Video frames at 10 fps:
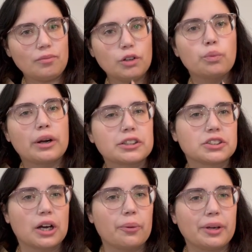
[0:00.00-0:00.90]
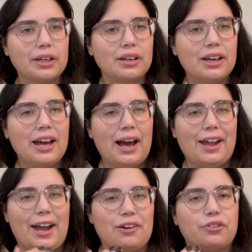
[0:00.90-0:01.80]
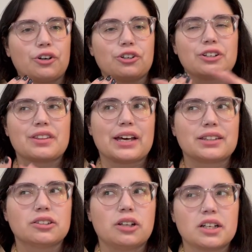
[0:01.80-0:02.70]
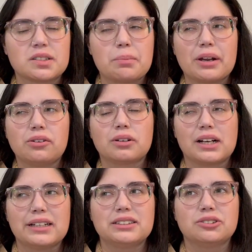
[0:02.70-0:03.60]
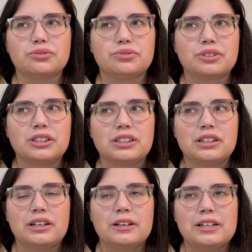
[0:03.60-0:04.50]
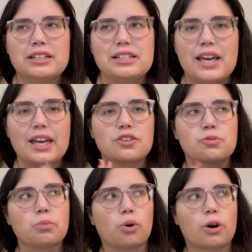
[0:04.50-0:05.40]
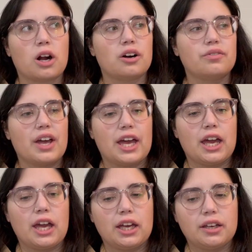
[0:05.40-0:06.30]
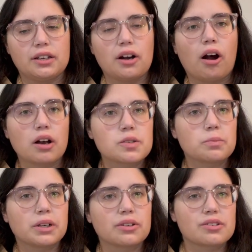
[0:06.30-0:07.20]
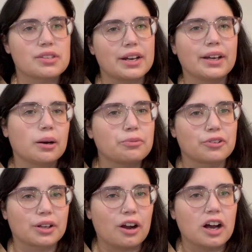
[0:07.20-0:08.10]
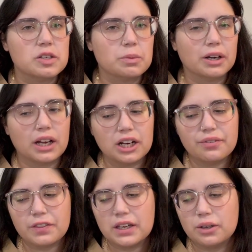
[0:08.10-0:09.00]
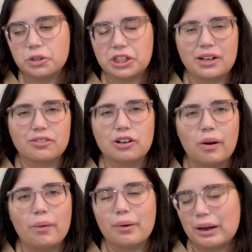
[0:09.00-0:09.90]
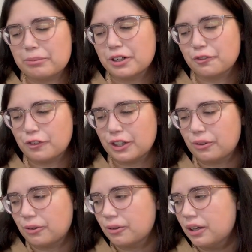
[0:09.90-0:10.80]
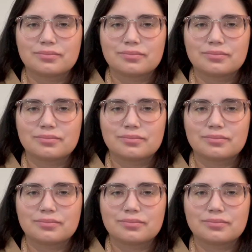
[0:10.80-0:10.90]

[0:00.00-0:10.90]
where it's going. I have heard that the Lost Metal kind of takes more of a Cosmere, setting up for the Cosmere kind of thing, which I don't know how I'm gonna feel.